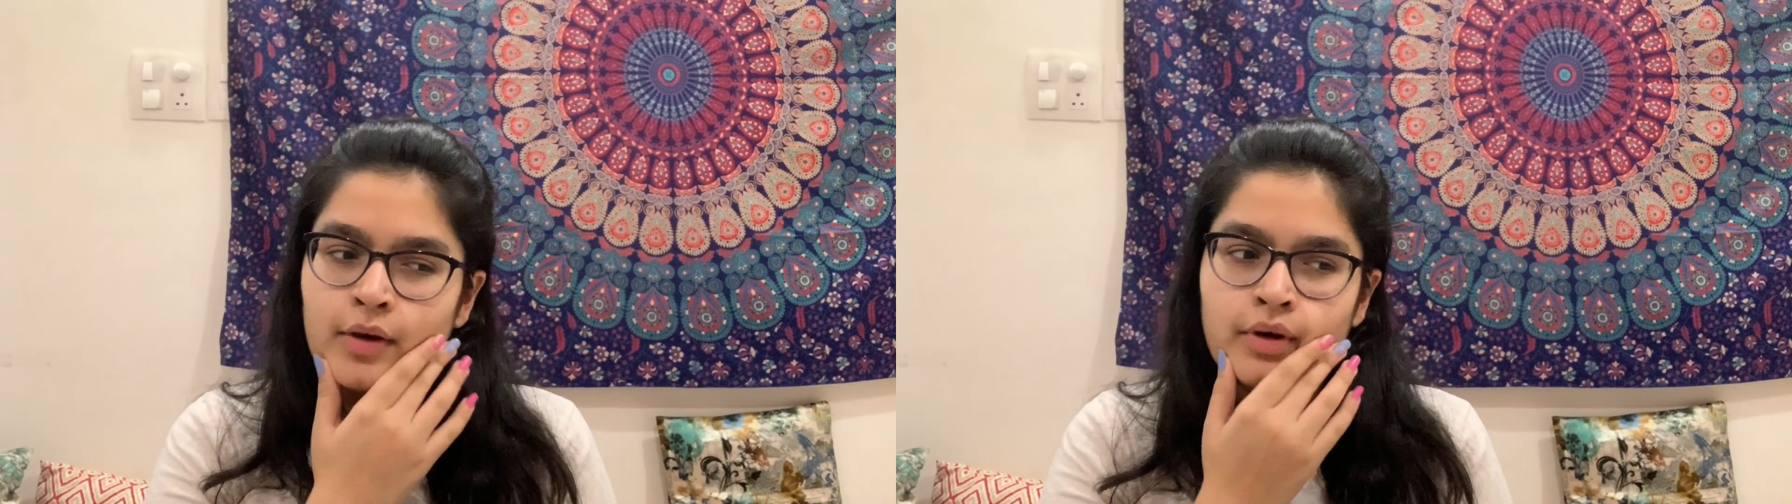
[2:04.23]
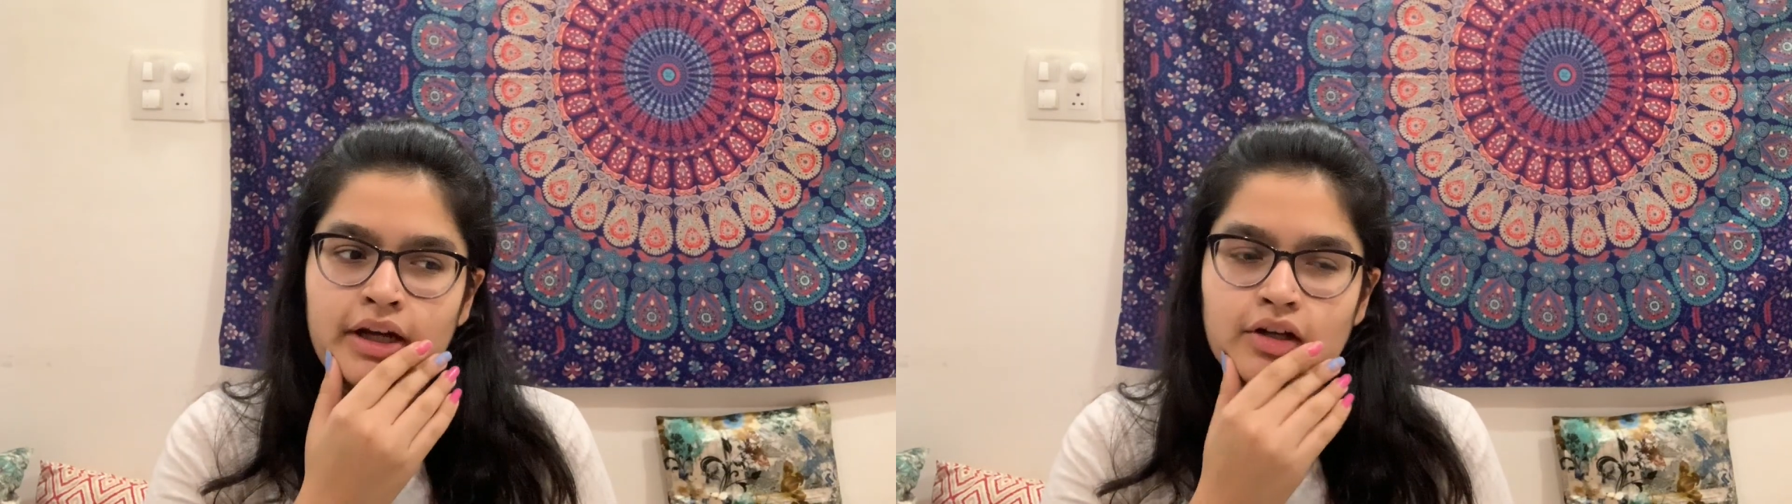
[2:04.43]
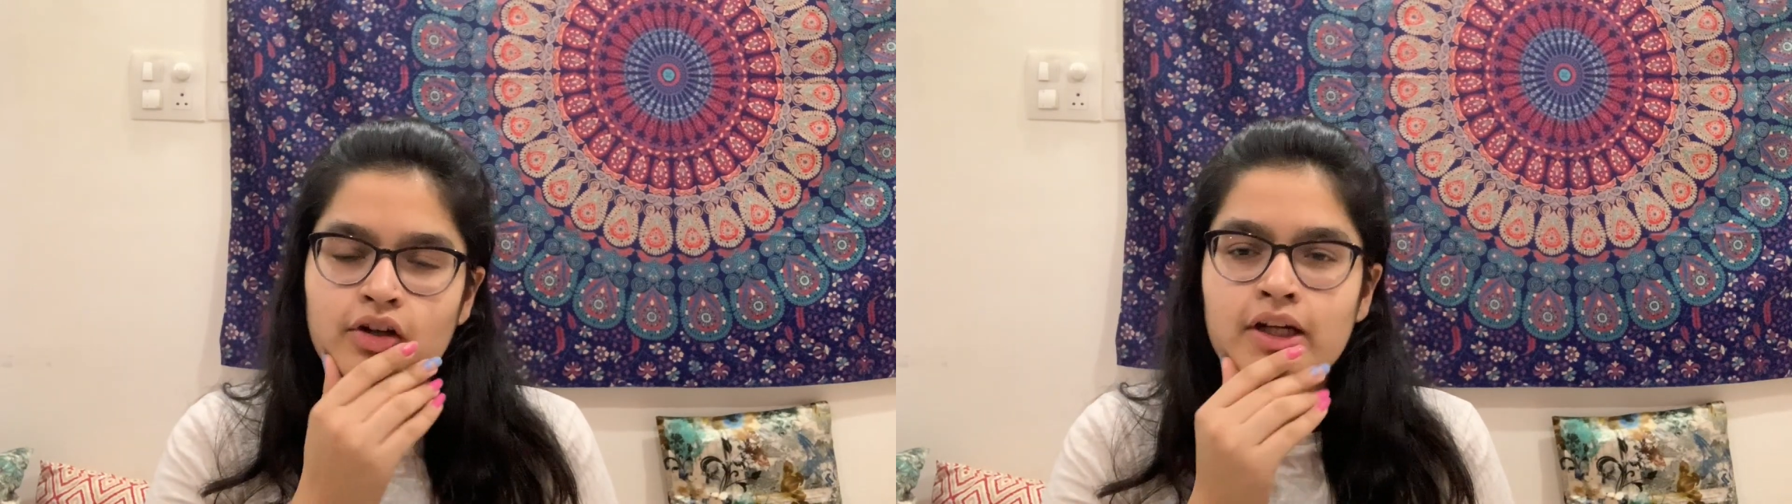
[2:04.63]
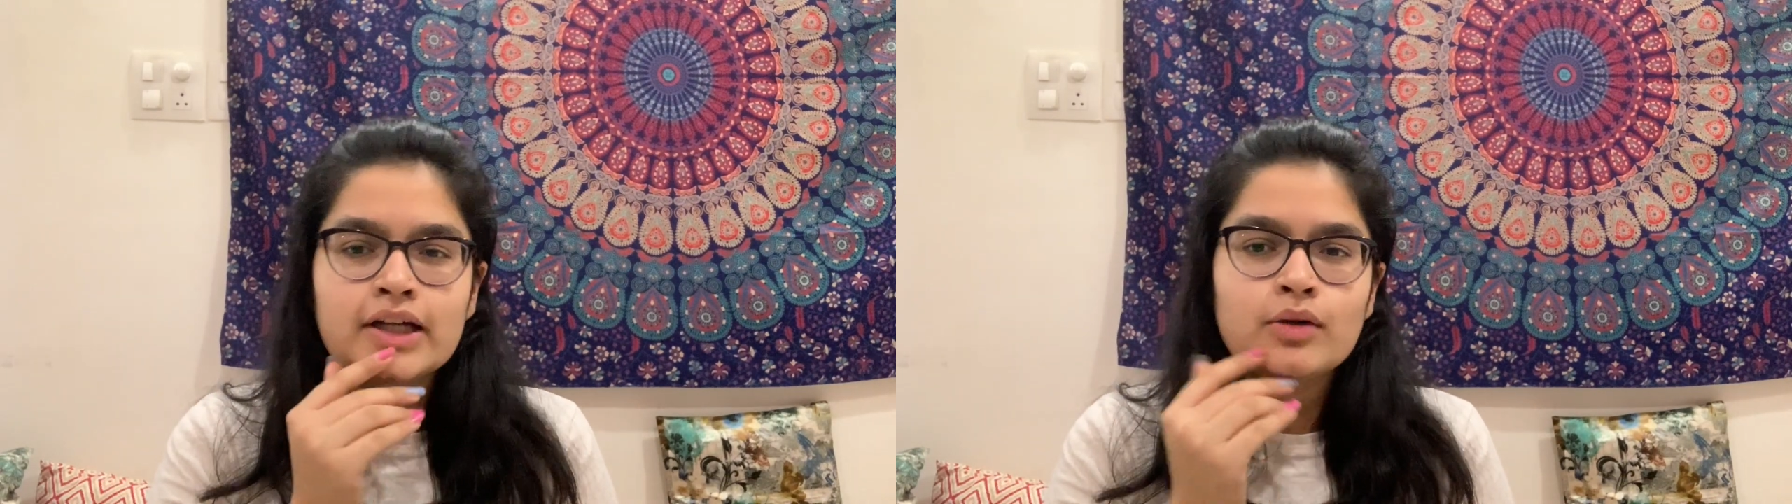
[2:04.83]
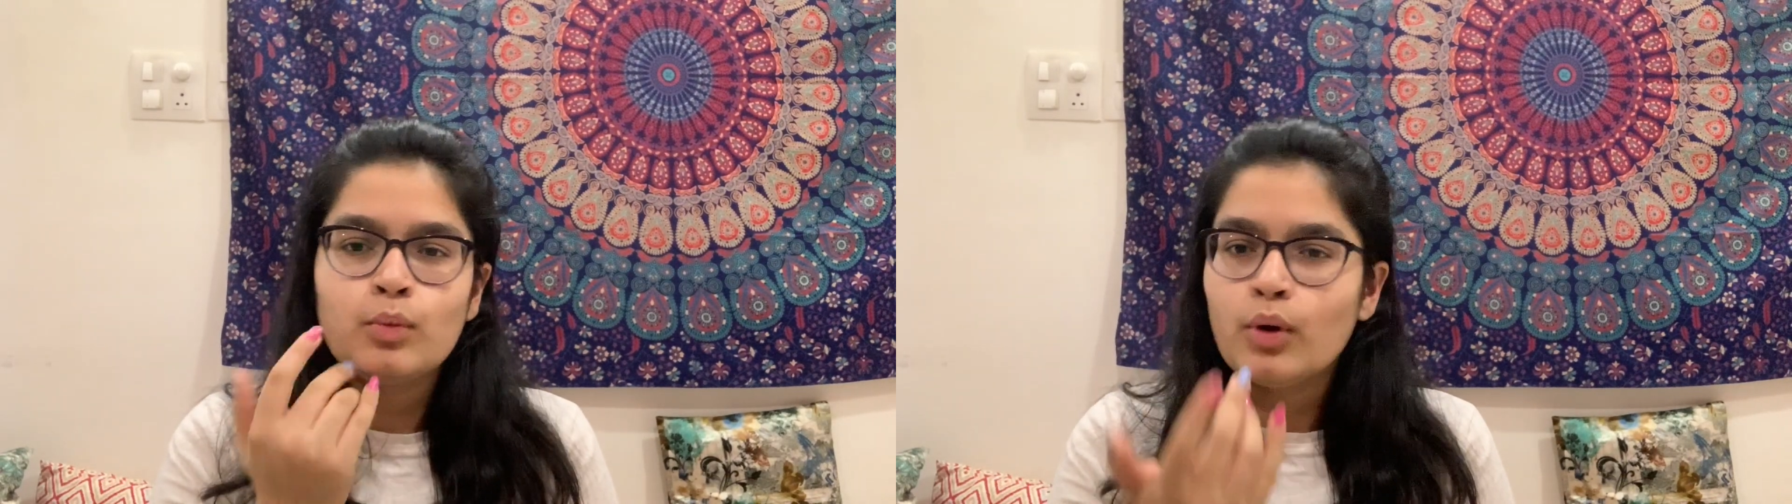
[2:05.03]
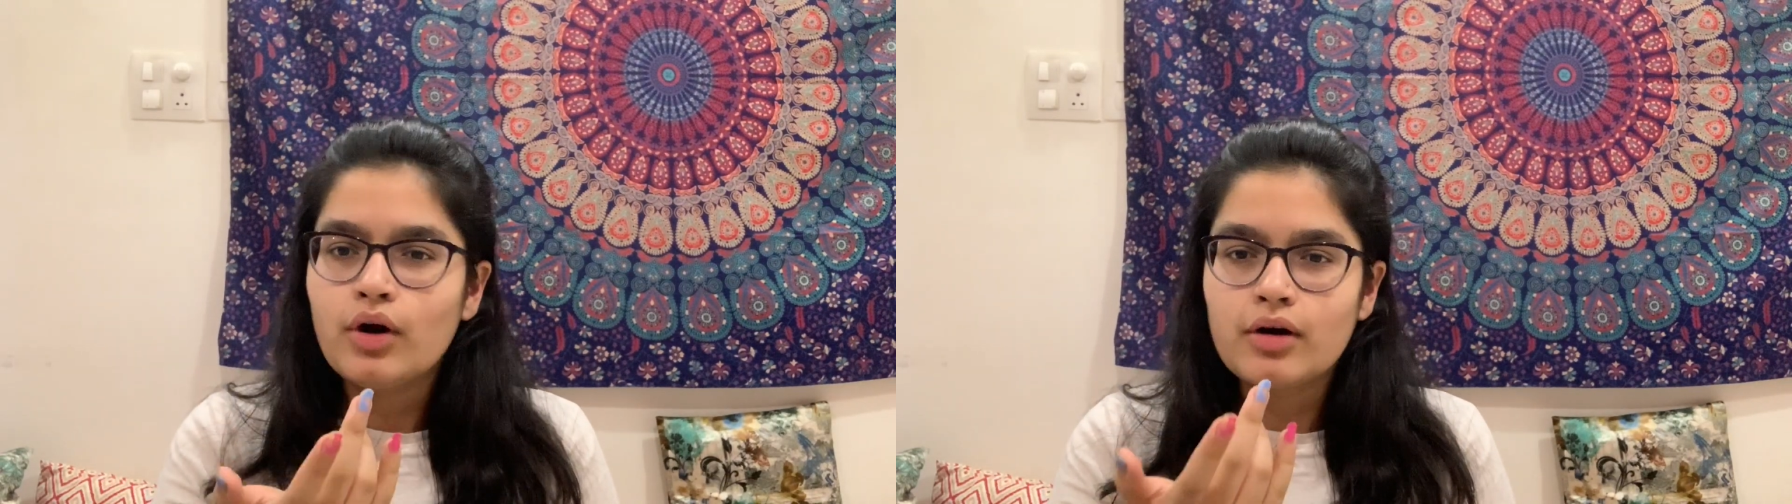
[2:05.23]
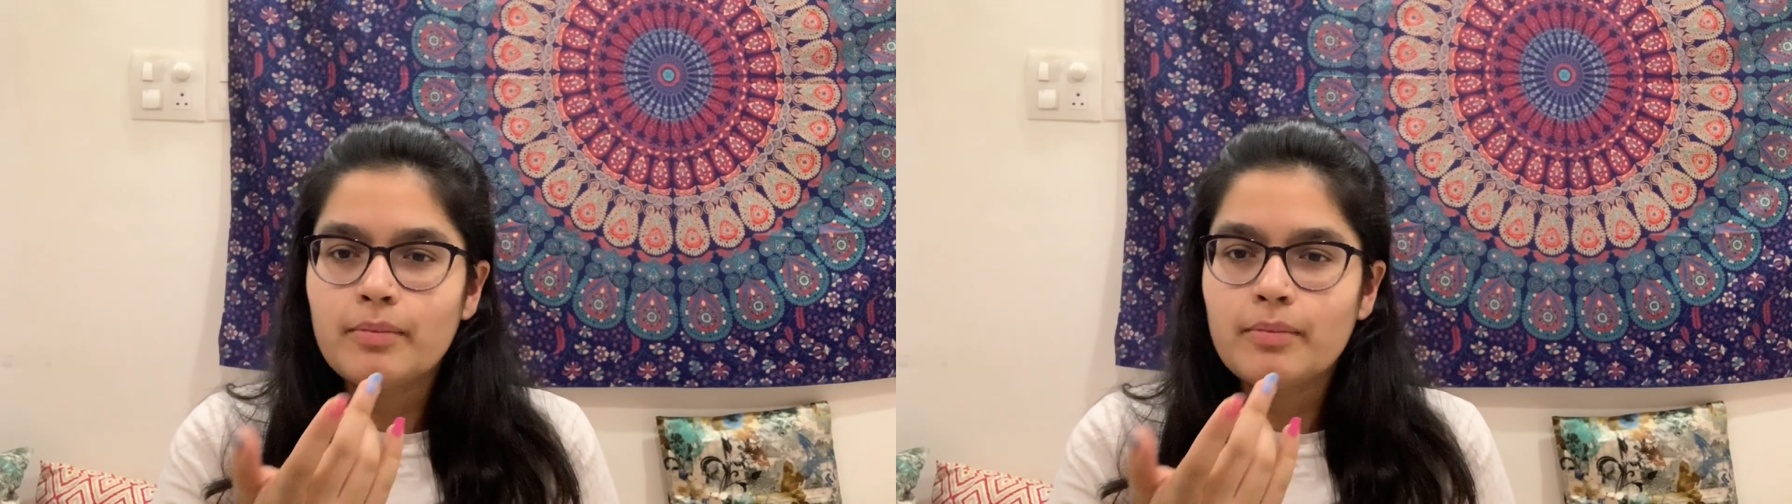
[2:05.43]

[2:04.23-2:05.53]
went on a little walk